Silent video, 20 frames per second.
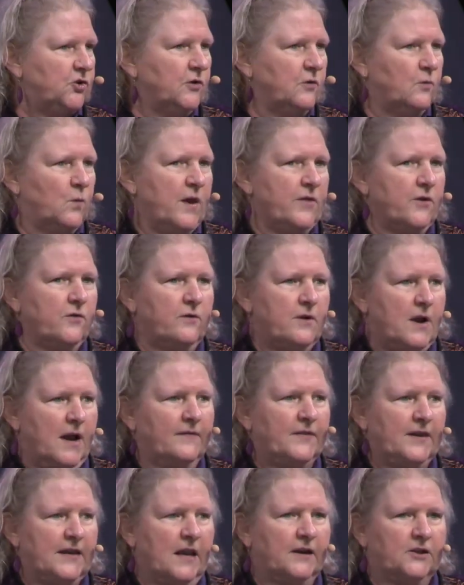whether or
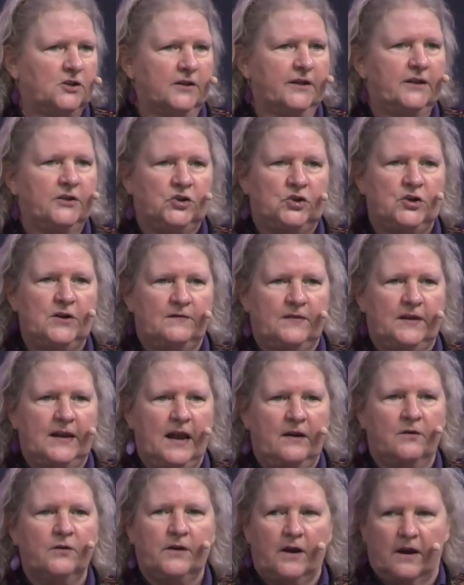not they actually achieve the
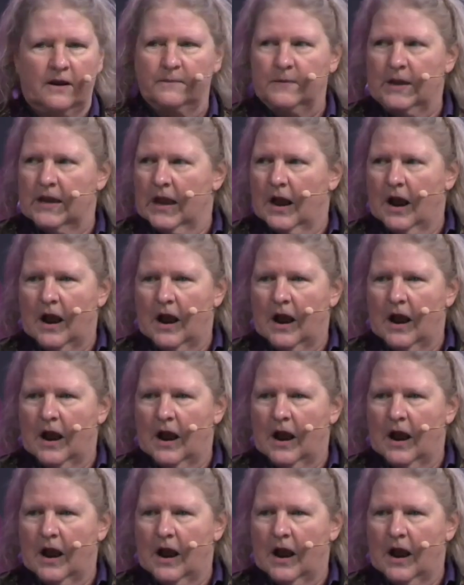outcome.